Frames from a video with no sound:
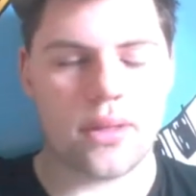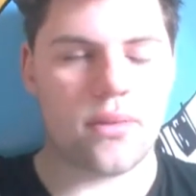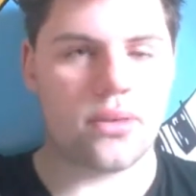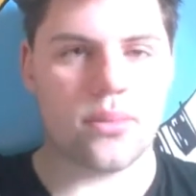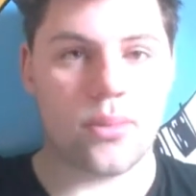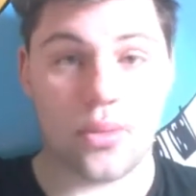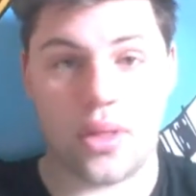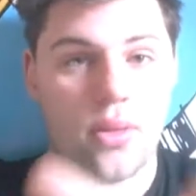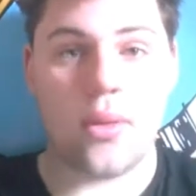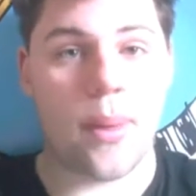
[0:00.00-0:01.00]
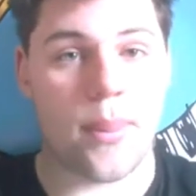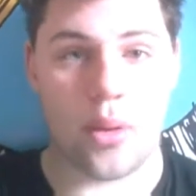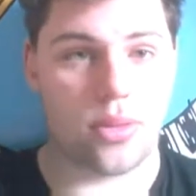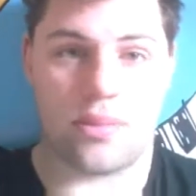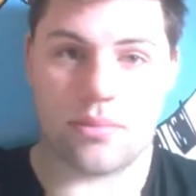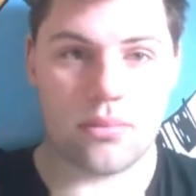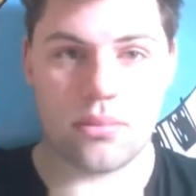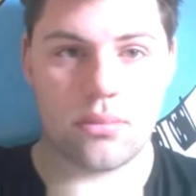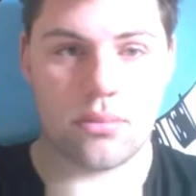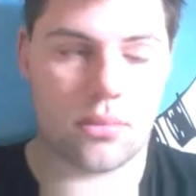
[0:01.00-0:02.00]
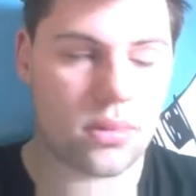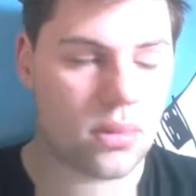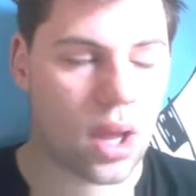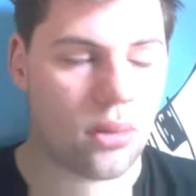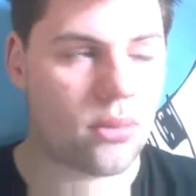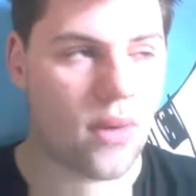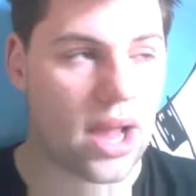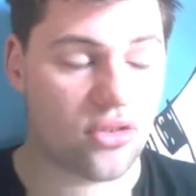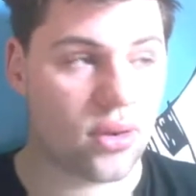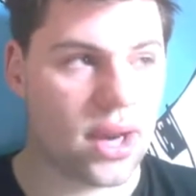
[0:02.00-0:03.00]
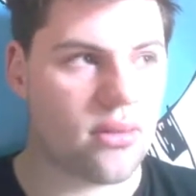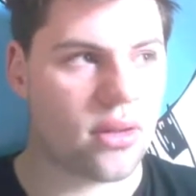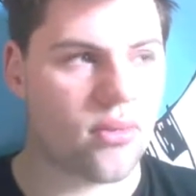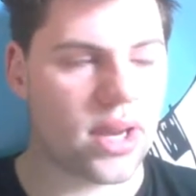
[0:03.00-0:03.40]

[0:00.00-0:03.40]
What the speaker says: But they're both, Android Netrunner's really good.